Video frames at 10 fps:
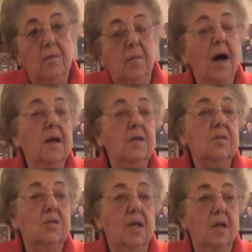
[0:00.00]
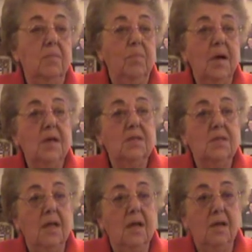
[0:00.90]
march and
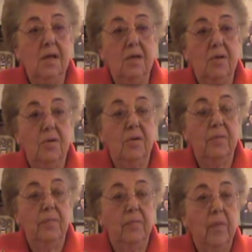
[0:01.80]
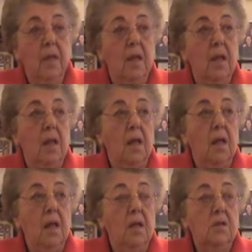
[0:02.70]
praise their leader.
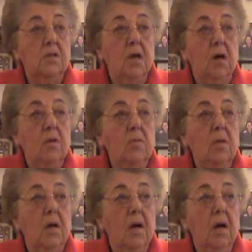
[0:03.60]
So